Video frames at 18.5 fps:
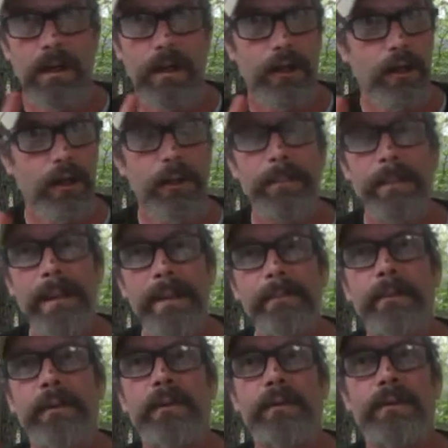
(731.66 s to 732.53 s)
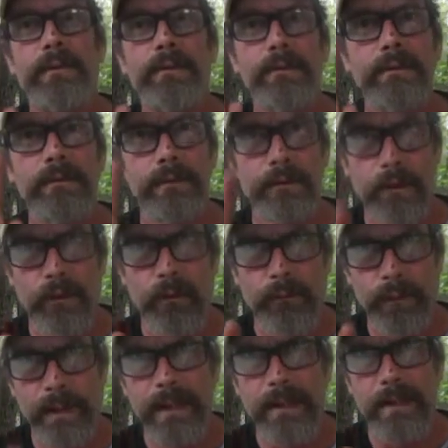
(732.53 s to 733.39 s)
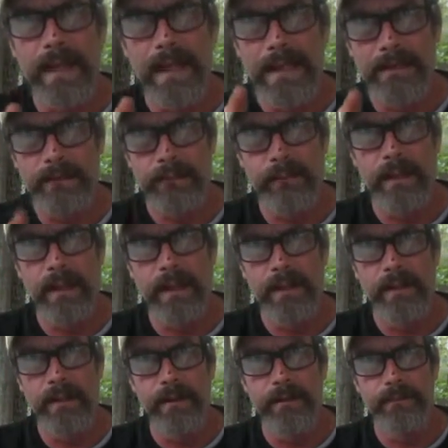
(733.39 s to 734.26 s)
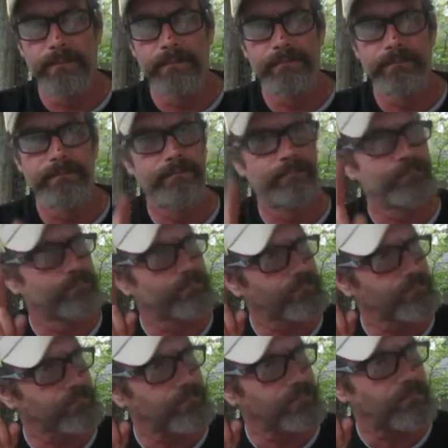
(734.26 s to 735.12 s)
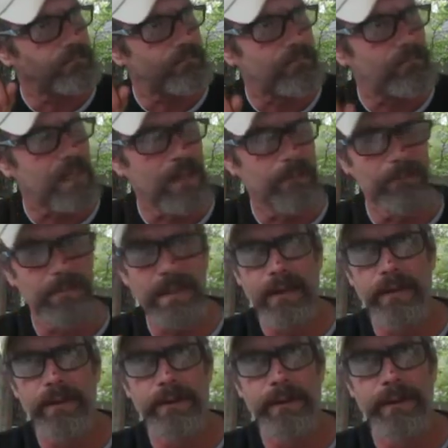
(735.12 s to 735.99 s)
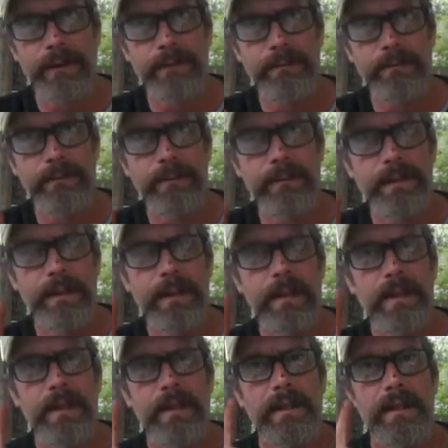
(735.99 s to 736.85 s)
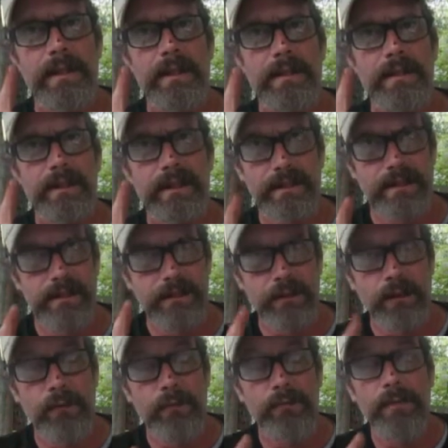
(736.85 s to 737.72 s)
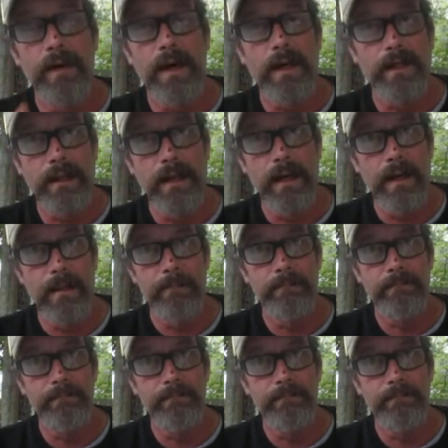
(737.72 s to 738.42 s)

You people don't realize what I know. I'm telling you, this is so fucked up.